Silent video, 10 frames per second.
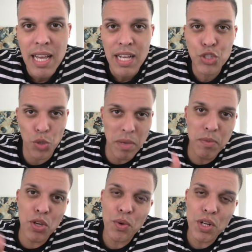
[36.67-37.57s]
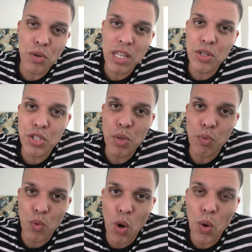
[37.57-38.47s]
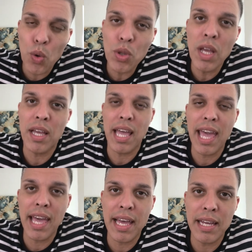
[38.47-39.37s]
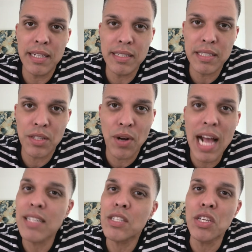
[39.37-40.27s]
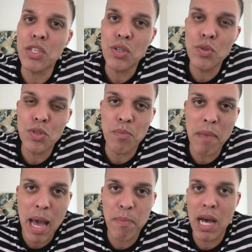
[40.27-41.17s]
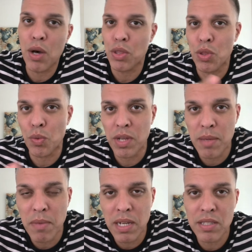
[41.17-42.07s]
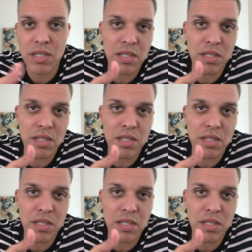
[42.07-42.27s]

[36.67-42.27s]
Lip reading: And so maybe you're in a leadership role and they're asking you to map out 3 months,